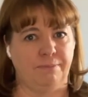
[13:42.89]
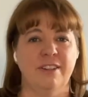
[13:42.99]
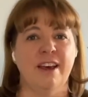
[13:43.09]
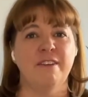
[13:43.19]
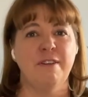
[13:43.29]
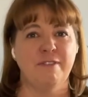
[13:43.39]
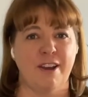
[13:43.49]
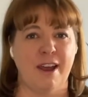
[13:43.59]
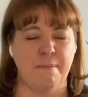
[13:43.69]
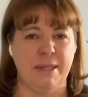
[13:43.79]
So now that we've
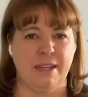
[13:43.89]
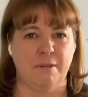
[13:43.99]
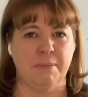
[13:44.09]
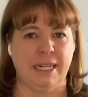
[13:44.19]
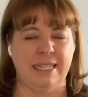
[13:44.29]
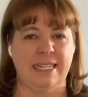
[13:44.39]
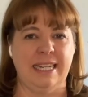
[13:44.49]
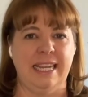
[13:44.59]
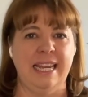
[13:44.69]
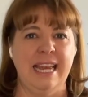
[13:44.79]
gone up in the
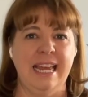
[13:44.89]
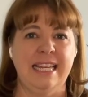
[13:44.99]
complexity,